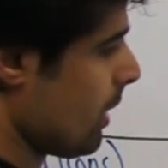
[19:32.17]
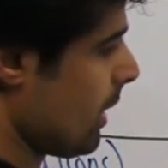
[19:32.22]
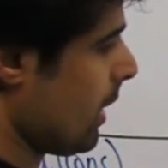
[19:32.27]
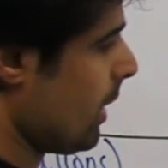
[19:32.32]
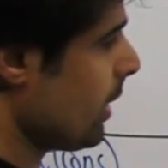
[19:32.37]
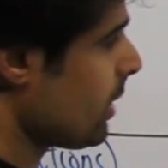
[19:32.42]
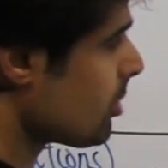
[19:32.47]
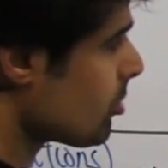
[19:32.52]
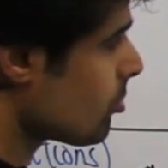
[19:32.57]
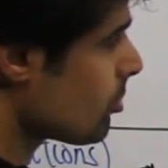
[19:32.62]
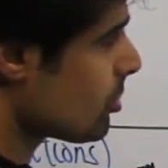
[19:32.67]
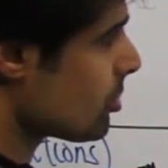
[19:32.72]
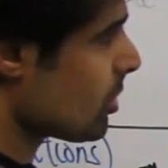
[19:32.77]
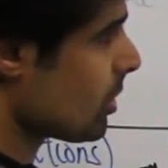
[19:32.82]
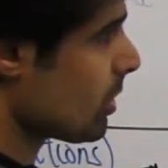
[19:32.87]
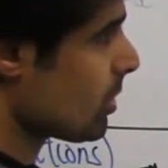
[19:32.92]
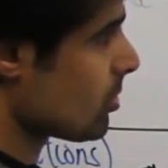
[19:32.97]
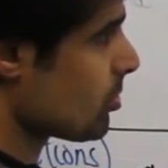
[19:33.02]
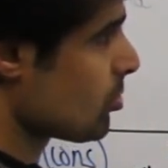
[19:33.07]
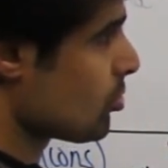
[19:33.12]
a
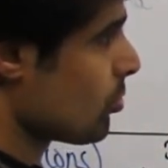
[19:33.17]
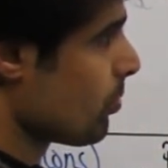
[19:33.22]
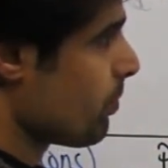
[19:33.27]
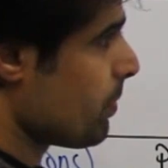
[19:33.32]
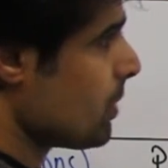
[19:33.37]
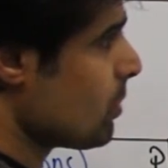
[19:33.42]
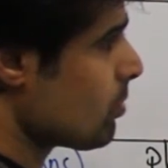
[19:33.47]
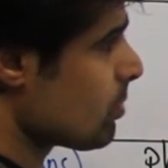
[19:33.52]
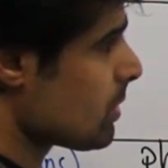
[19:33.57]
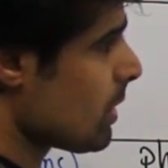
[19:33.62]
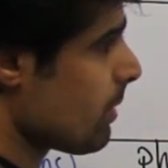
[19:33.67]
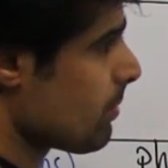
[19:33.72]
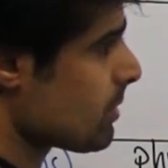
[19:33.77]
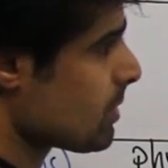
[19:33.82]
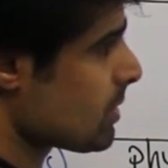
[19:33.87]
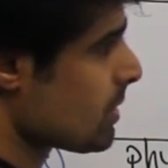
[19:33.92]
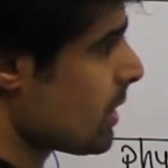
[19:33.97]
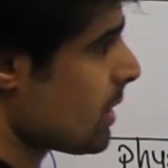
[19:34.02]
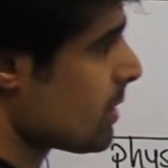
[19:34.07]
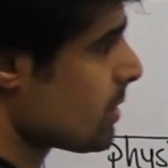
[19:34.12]
heterogeneous to pure
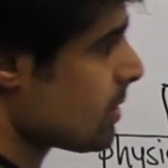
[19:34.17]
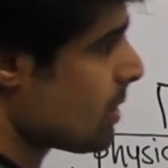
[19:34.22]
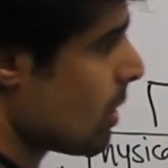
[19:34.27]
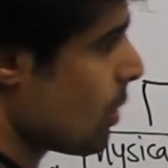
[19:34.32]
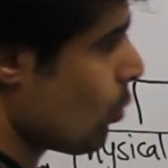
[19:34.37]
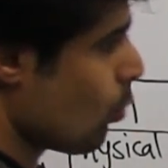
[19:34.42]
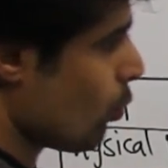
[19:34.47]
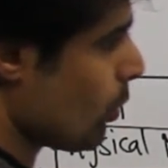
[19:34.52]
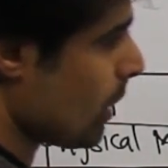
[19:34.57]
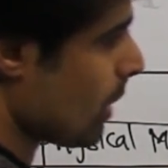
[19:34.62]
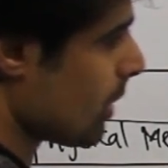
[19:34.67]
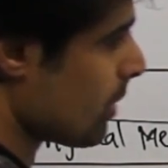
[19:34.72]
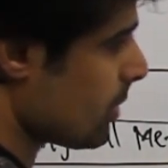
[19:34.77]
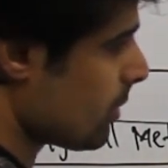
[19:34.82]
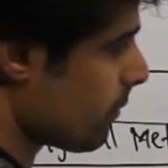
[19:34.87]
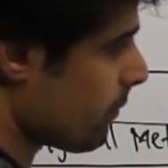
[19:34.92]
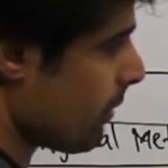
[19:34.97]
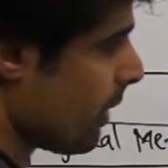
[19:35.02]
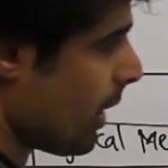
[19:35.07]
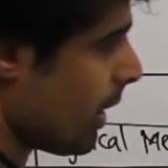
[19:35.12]
substance, we can
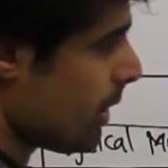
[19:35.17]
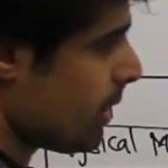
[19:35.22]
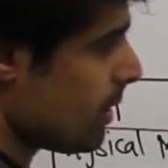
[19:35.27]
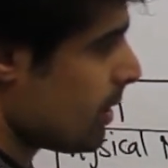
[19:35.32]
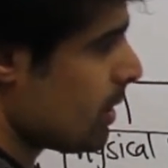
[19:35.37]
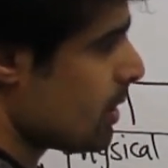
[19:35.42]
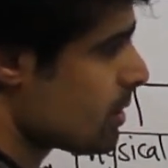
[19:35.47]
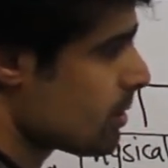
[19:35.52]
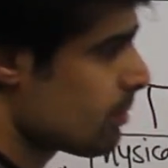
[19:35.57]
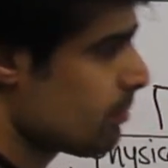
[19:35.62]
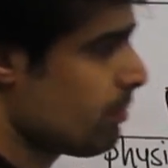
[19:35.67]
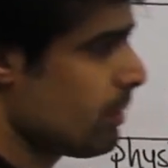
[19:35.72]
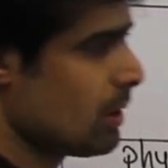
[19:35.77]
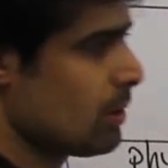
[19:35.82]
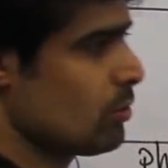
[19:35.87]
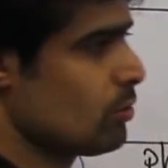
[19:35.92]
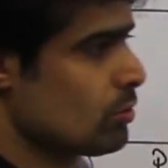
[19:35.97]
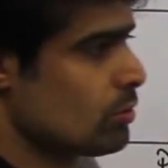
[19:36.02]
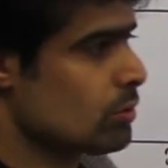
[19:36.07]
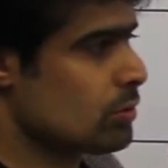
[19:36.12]
define these
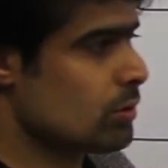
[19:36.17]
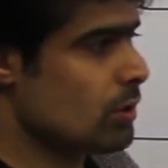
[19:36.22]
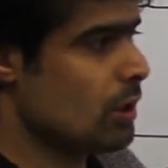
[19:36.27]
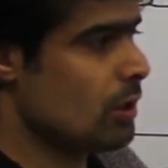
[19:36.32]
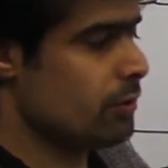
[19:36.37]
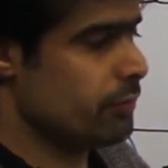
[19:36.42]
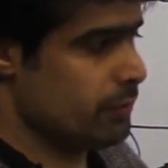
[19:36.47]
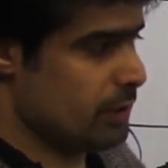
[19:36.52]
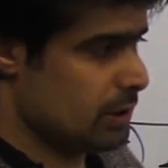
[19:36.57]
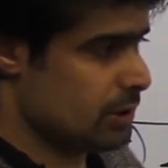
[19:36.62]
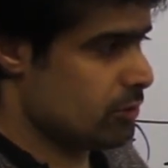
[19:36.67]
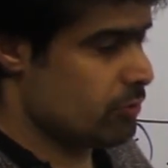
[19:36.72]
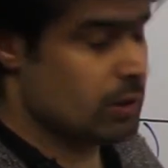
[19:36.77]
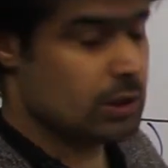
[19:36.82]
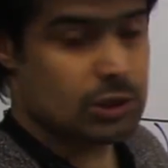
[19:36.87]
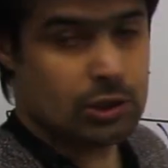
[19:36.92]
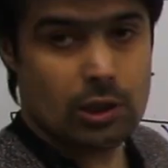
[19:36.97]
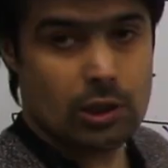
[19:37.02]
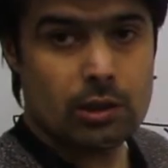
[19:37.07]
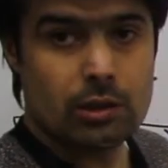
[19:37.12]
methods.
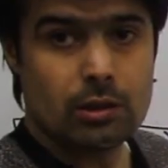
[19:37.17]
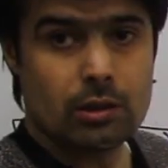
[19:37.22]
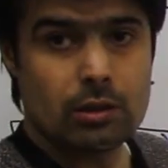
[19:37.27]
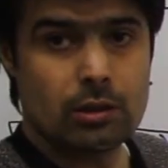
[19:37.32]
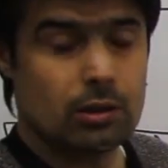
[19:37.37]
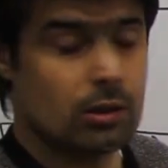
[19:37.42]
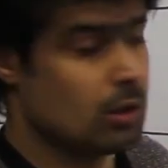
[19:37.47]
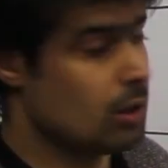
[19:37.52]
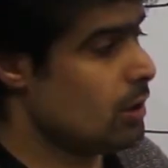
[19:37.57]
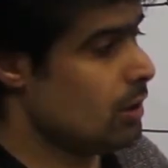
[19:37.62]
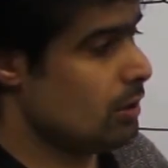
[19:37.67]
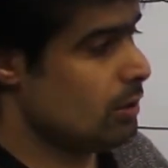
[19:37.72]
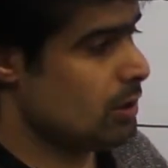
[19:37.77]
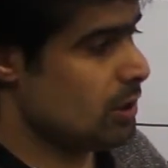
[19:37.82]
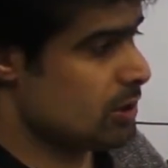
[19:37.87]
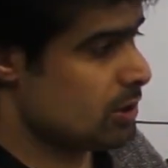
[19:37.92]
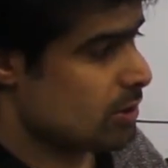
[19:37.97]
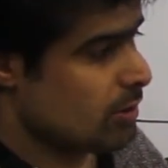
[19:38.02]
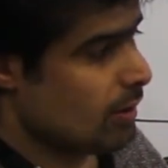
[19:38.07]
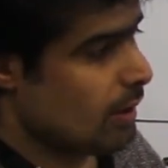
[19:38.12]
Filtration,
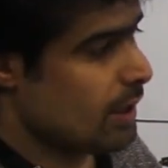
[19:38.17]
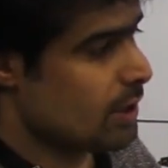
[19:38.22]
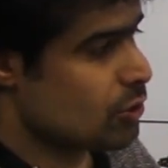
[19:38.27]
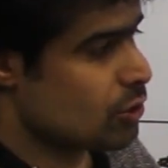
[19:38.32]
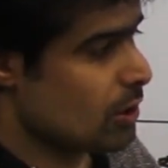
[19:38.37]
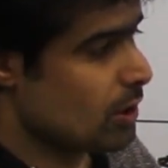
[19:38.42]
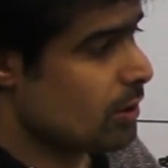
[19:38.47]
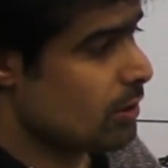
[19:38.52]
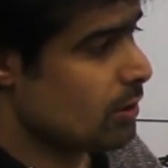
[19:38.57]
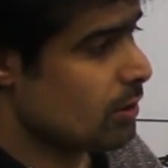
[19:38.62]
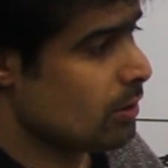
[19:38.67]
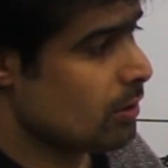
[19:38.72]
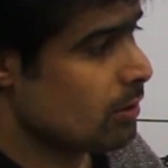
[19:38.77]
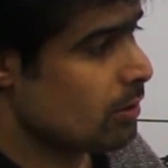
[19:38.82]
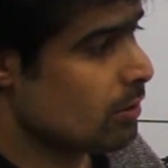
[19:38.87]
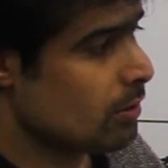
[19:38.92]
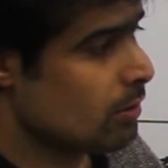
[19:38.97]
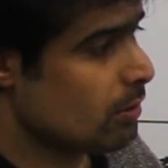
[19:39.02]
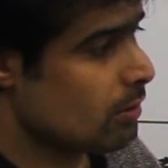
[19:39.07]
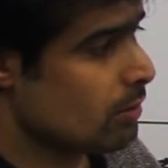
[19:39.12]
distillation
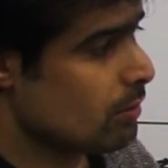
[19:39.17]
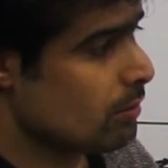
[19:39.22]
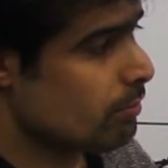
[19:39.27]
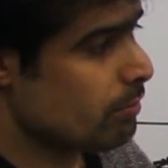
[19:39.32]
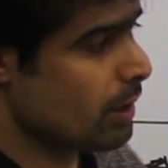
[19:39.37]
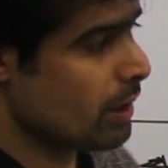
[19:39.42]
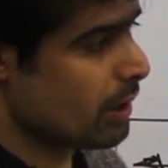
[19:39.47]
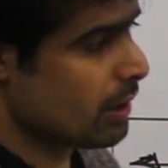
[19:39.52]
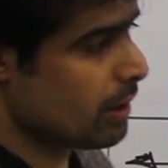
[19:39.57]
by